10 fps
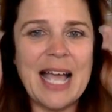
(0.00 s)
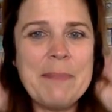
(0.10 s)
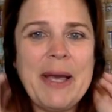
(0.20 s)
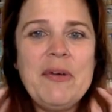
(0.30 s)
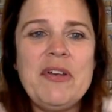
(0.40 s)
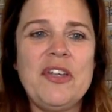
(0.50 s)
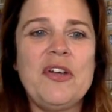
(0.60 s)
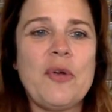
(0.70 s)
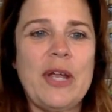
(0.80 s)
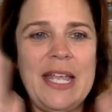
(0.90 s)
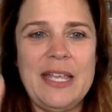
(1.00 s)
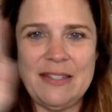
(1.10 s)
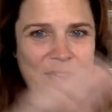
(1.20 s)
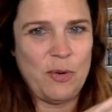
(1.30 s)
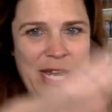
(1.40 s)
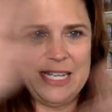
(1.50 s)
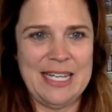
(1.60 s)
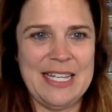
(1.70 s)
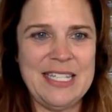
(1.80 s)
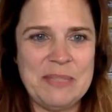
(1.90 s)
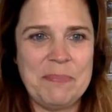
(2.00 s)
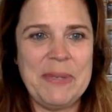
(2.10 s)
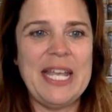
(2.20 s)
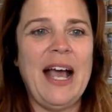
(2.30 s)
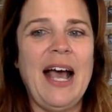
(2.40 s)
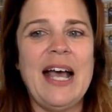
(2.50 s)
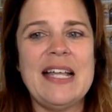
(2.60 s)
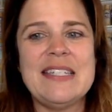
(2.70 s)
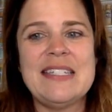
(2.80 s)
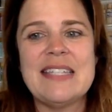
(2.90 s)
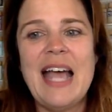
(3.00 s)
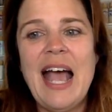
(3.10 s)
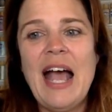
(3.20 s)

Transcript: I bow to their great greatness because